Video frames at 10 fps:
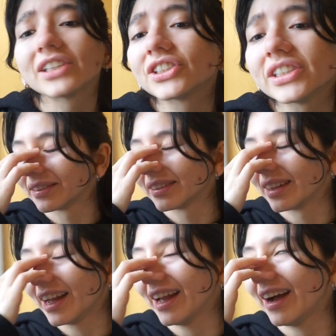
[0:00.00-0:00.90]
Actually,
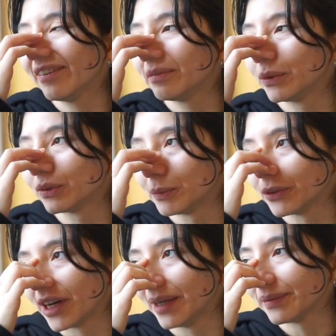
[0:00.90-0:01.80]
I have multiple
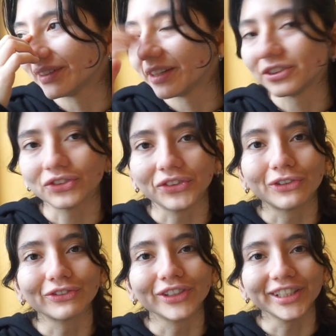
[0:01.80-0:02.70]
times and I just
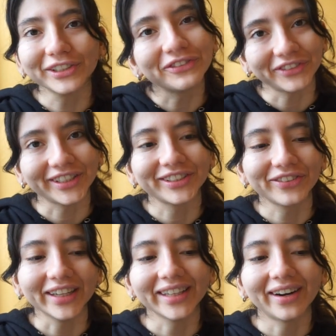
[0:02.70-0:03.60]
feel really defeated
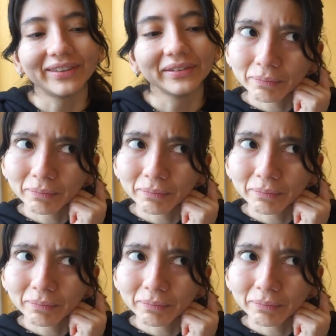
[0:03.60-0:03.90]
right now.